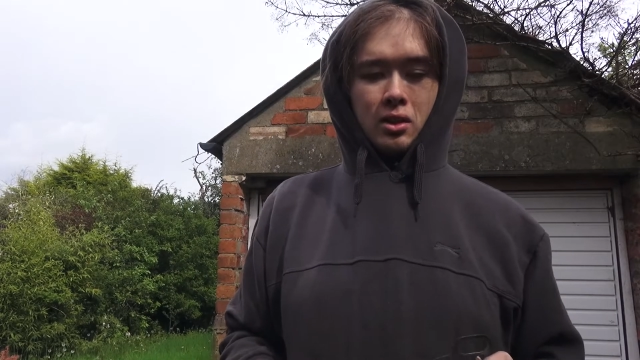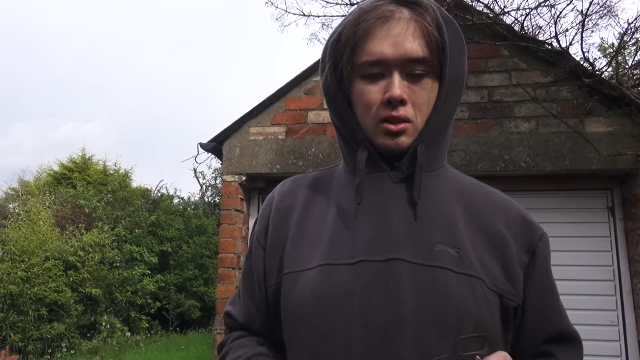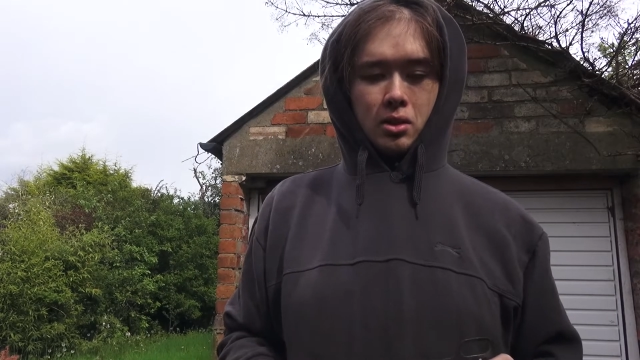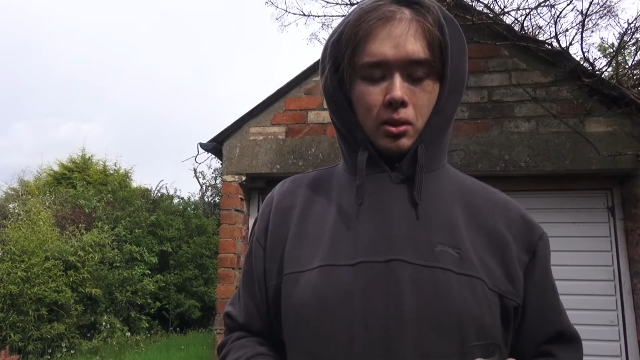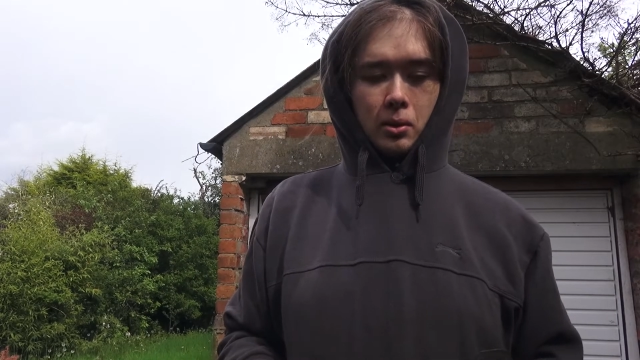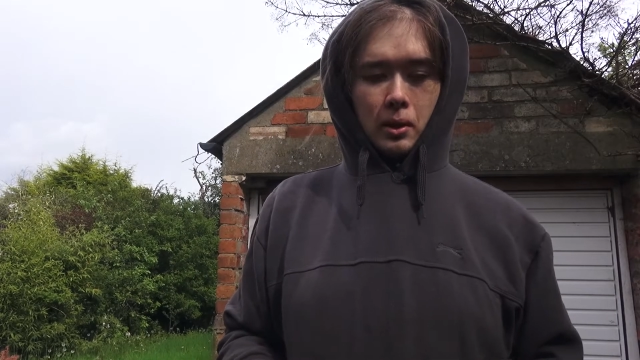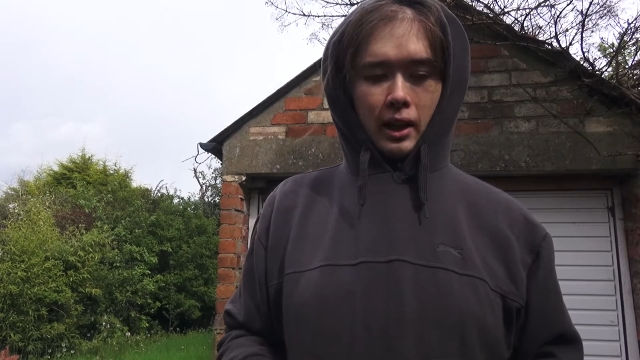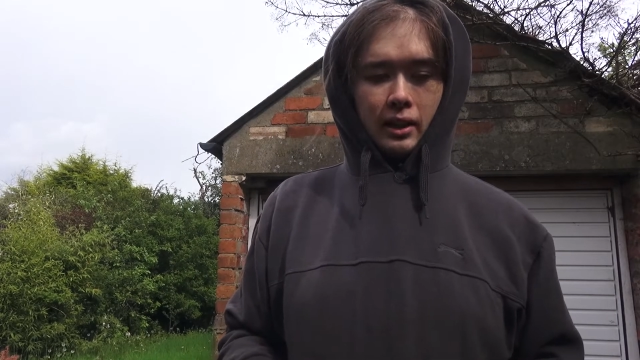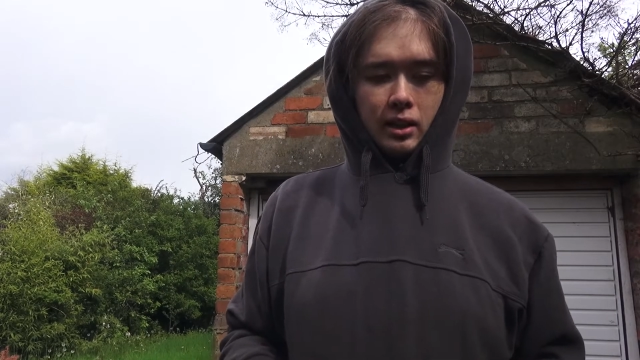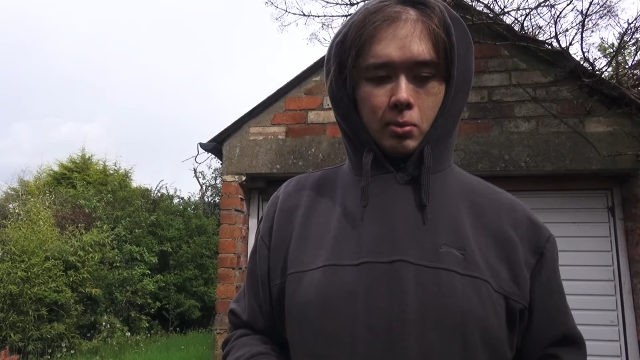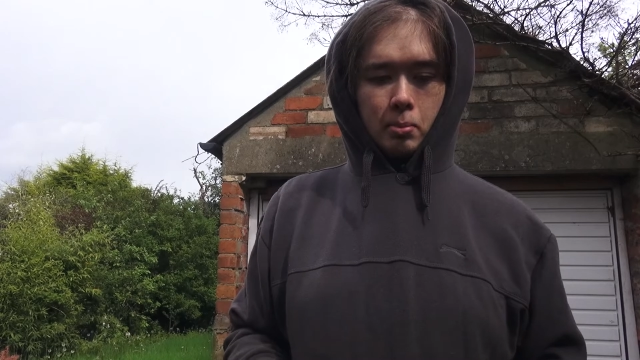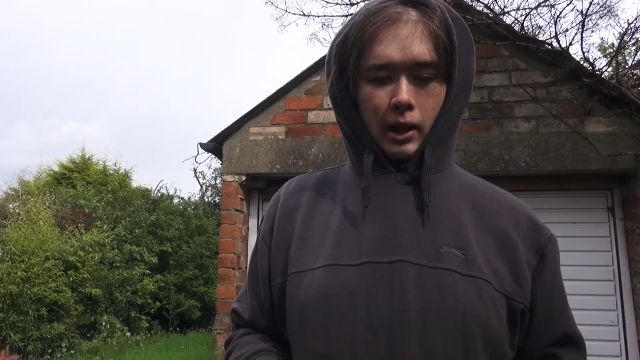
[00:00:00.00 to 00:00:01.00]
so I
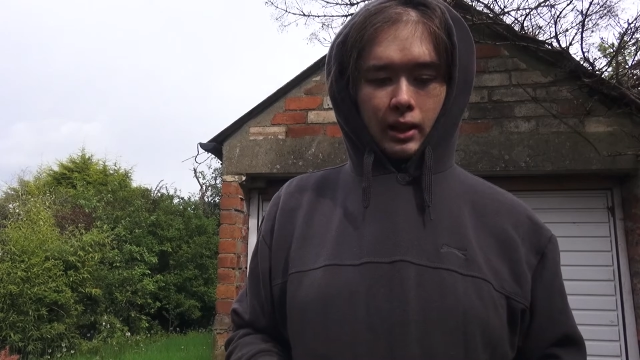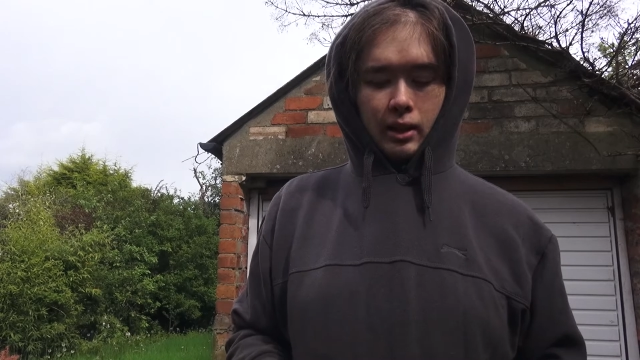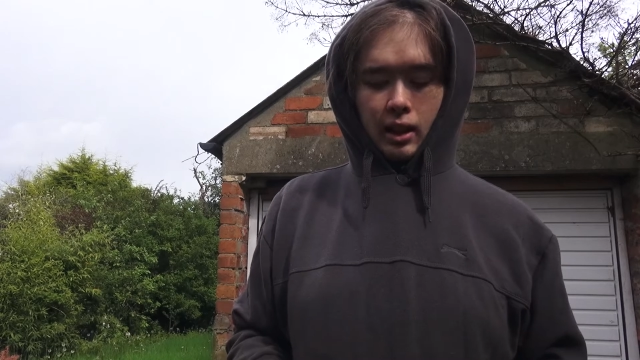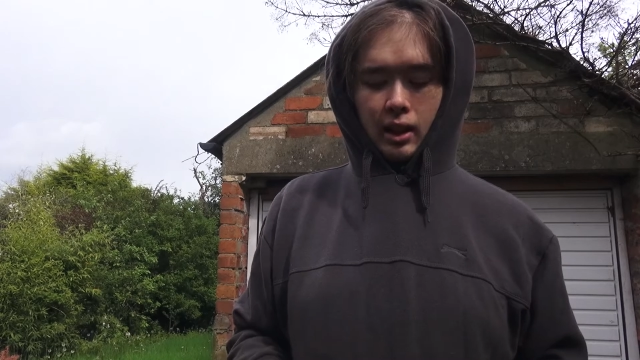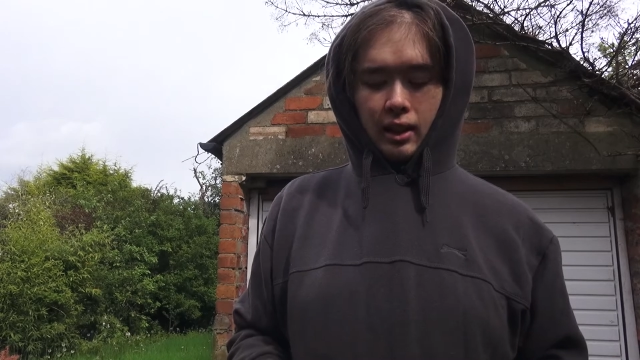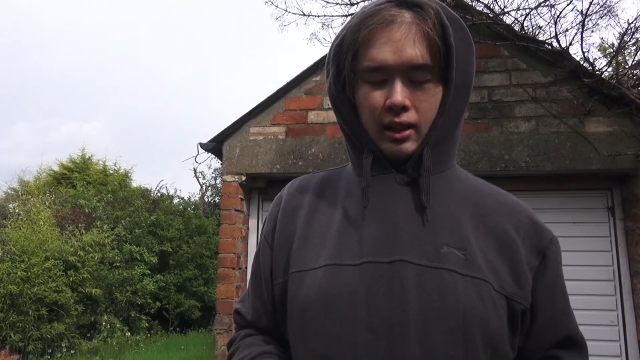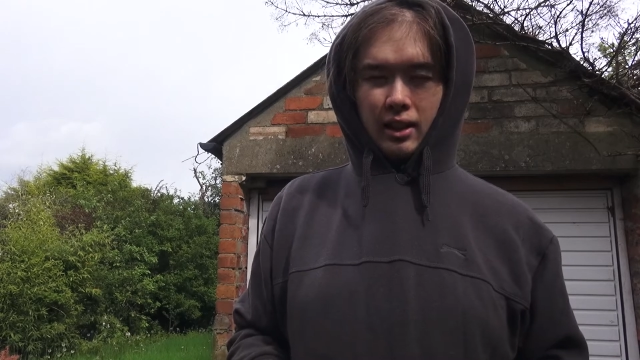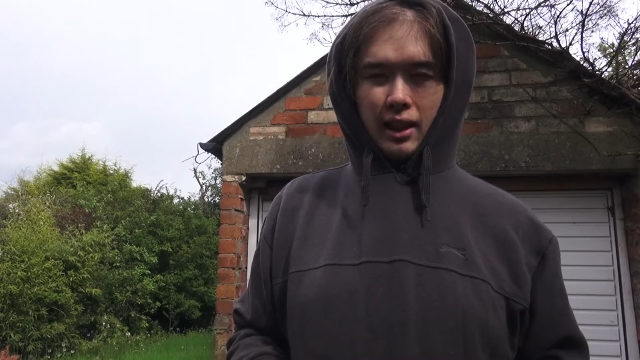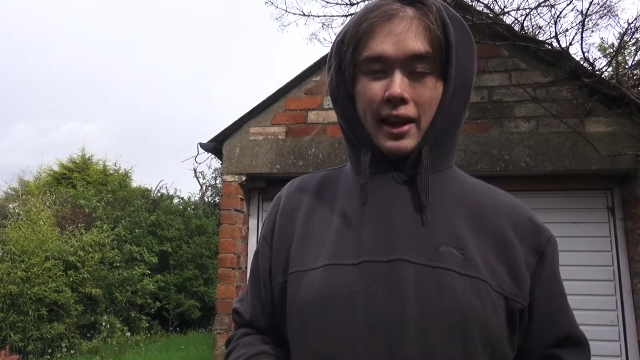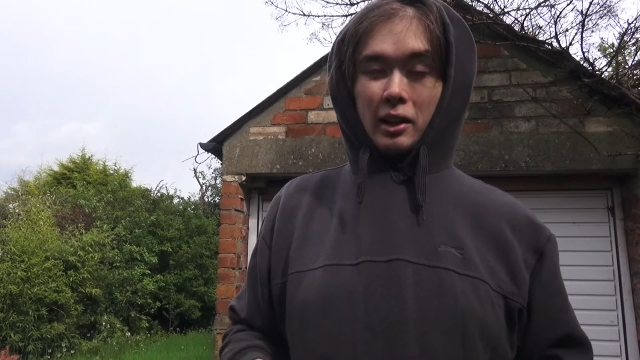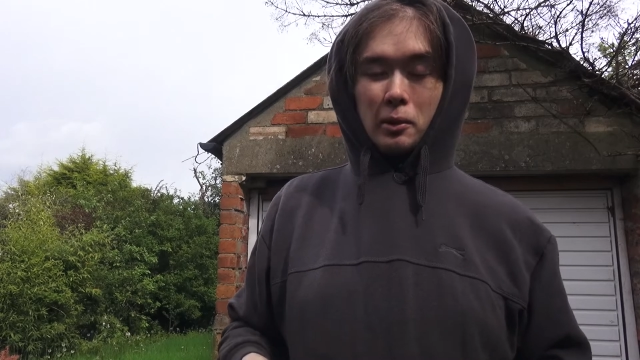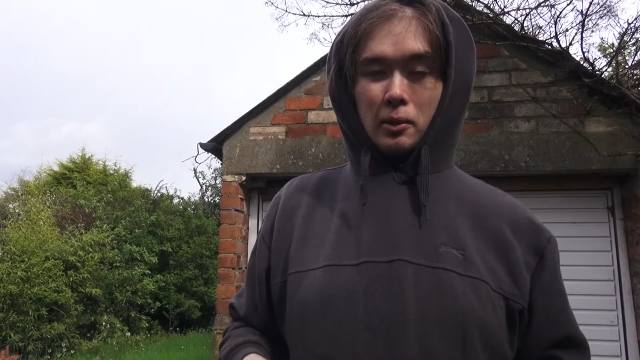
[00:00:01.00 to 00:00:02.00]
ended up buying an
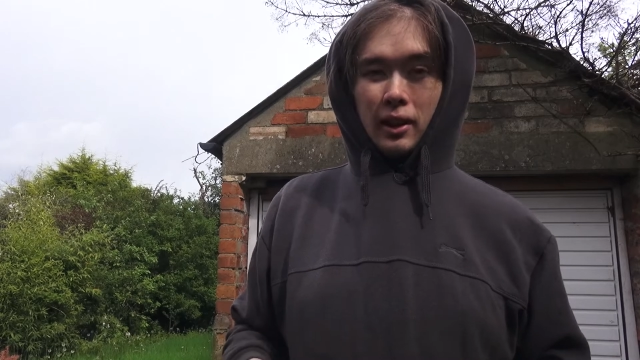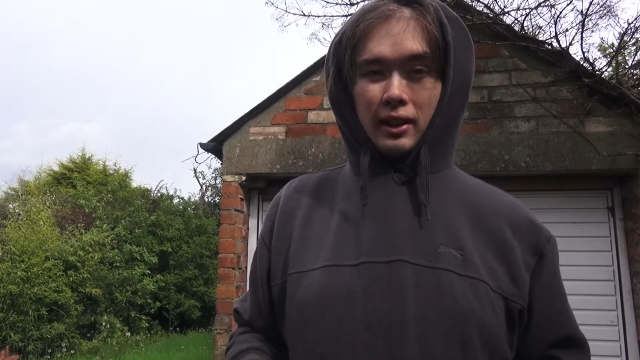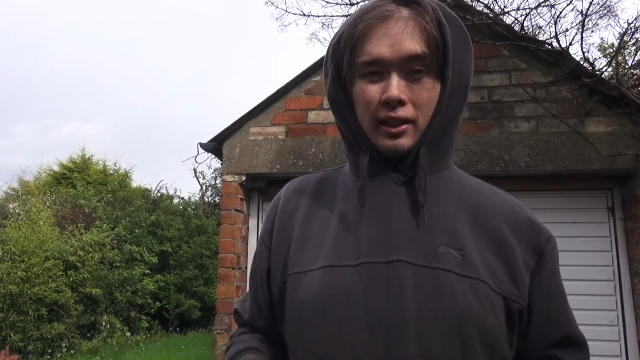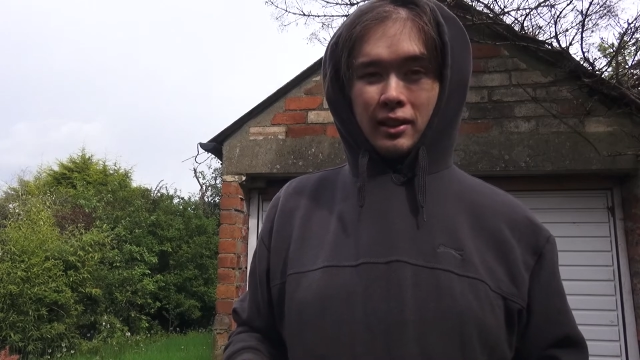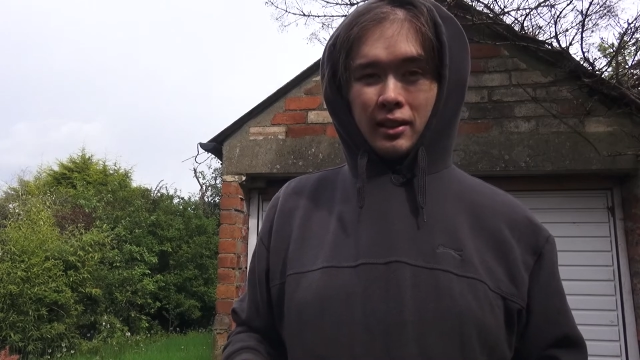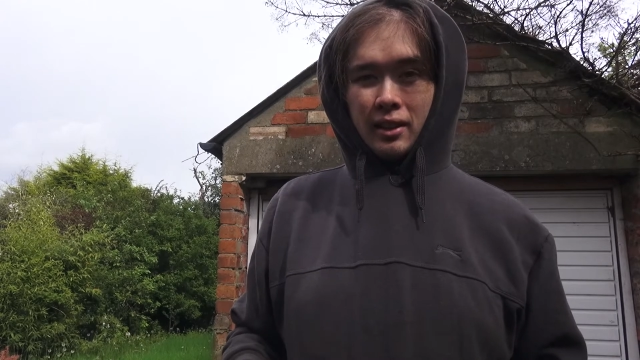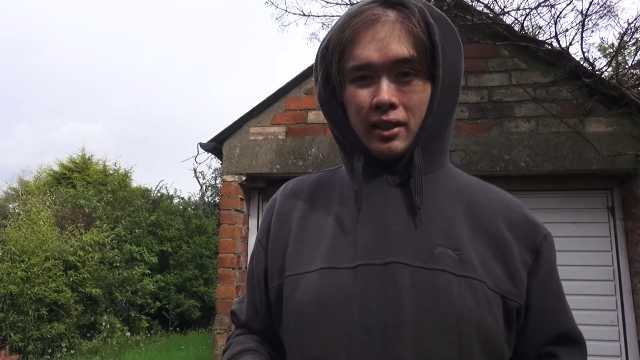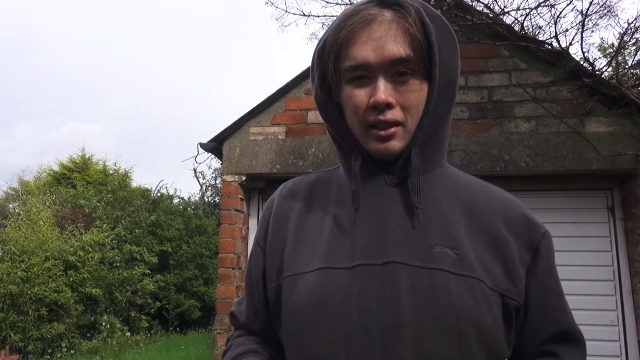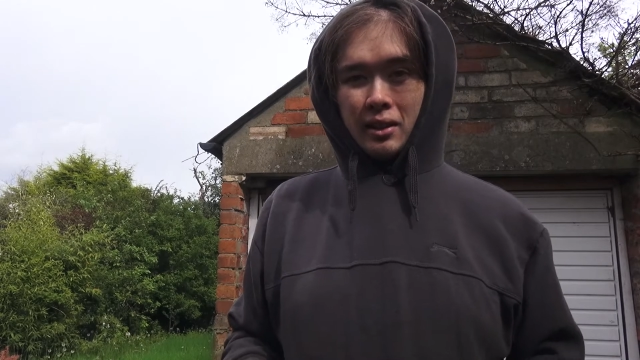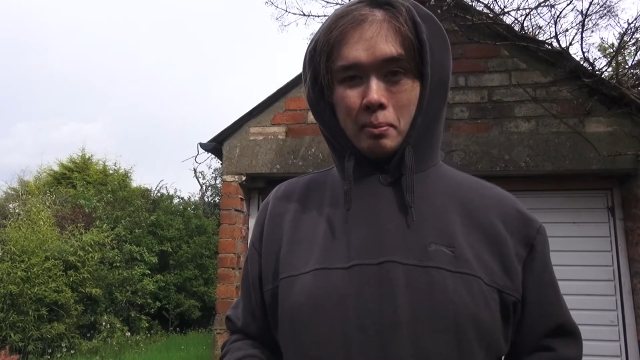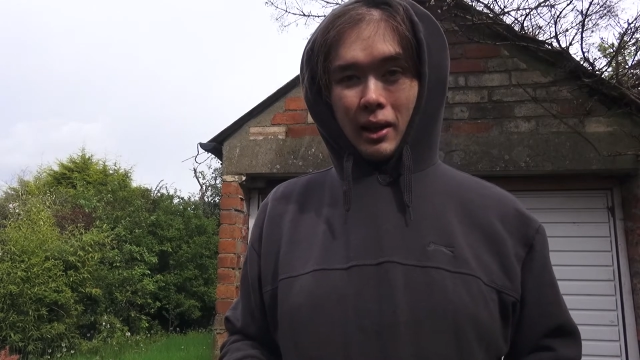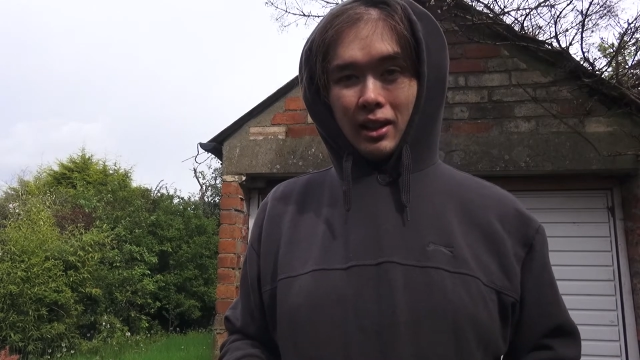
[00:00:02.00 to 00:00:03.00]
L-ring
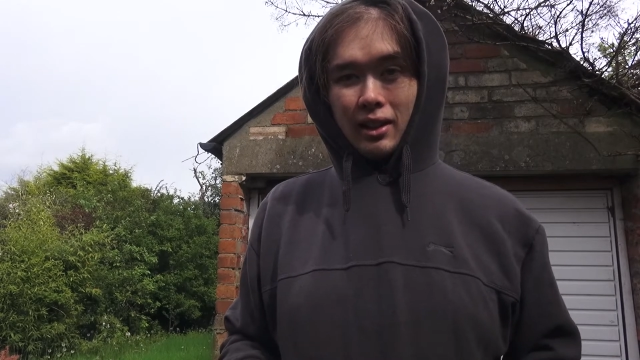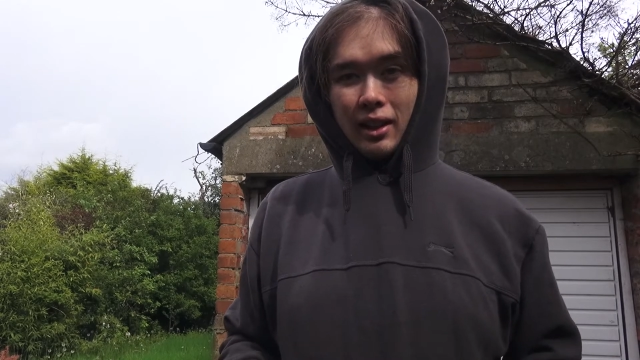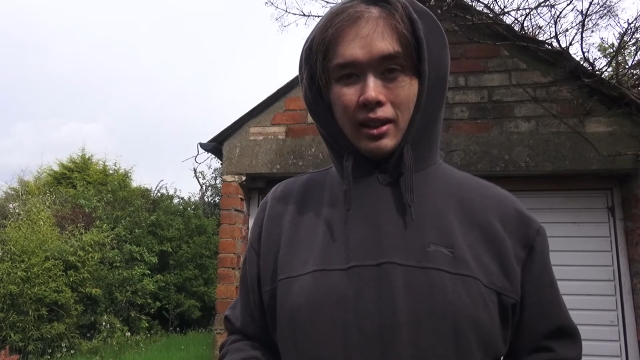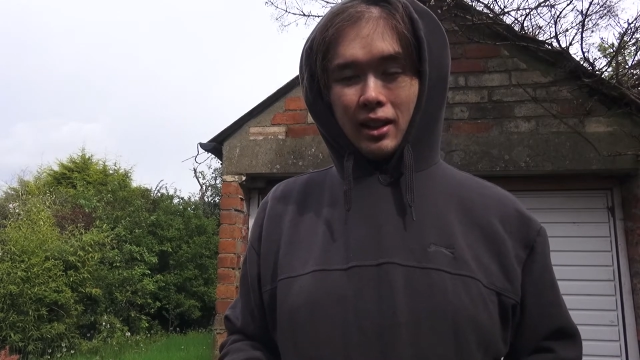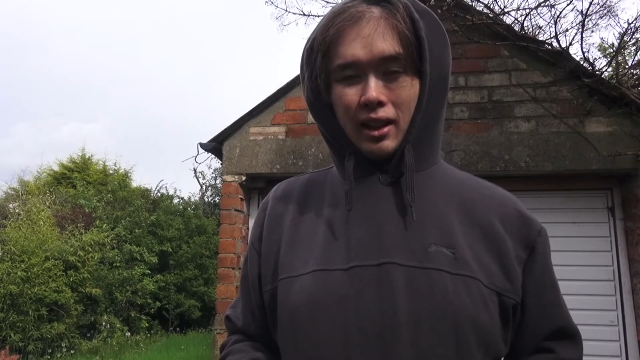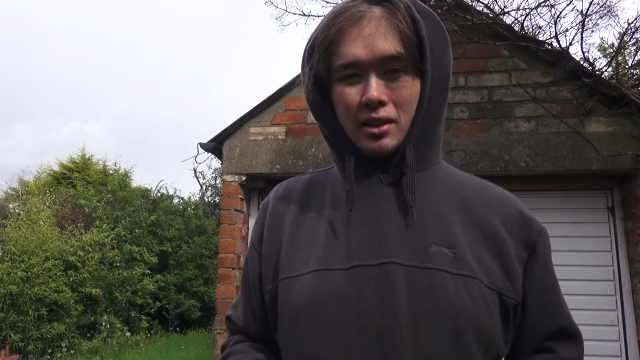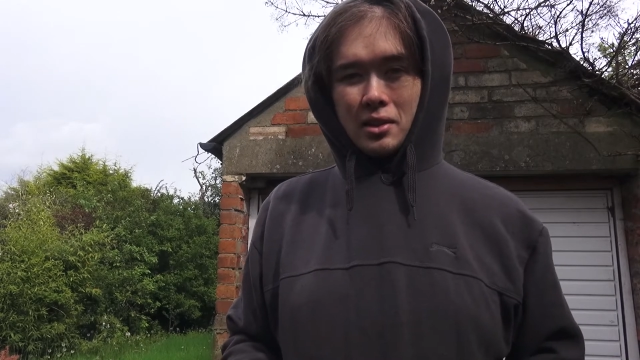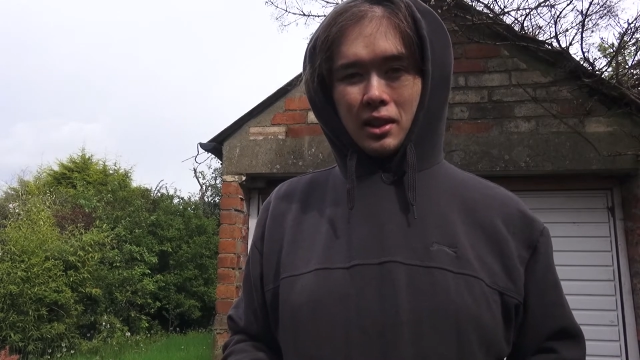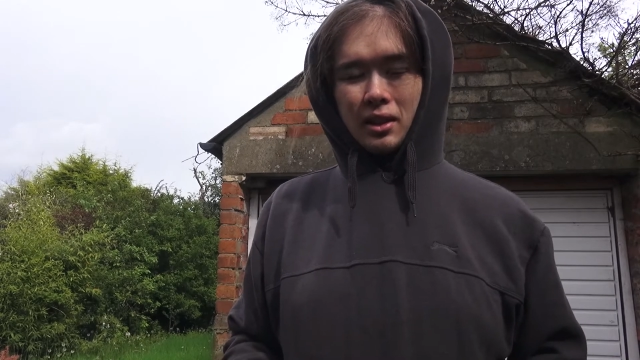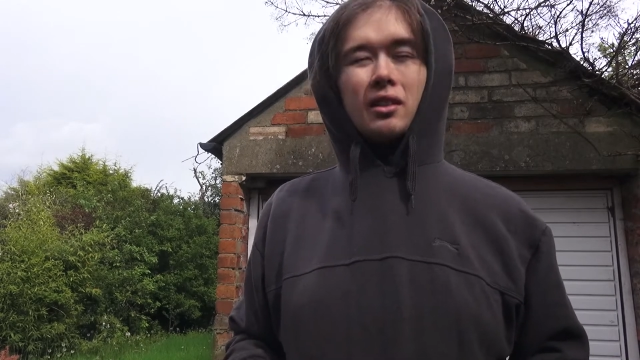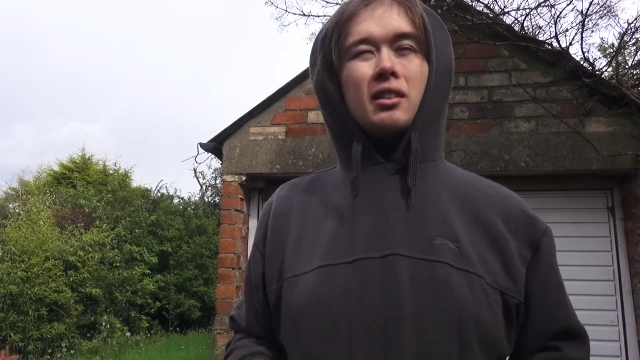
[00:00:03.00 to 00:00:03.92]
metal head gasket.